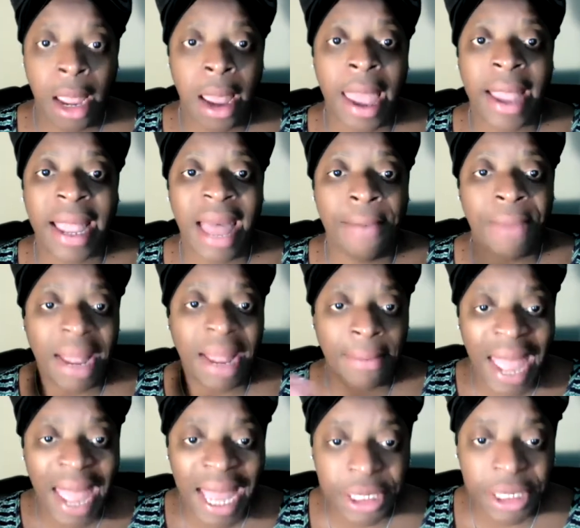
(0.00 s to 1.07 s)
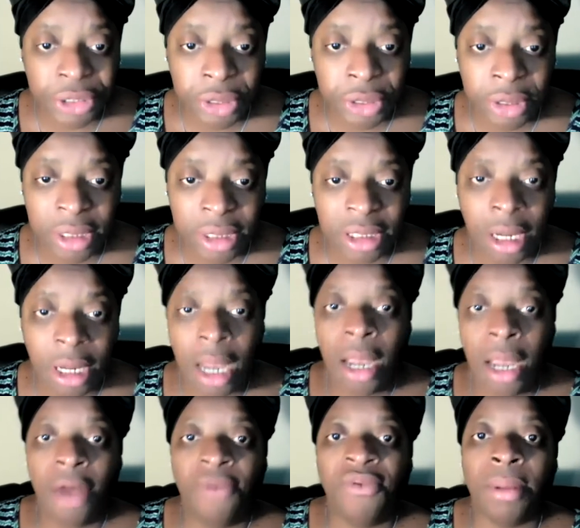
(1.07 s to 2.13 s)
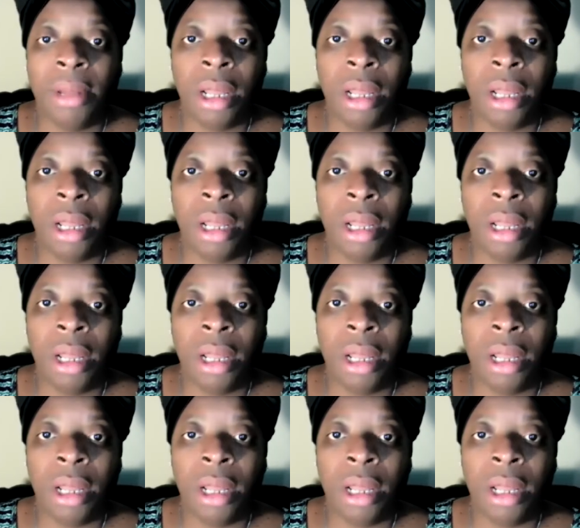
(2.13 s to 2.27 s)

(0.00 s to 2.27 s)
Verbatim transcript: I got my master's from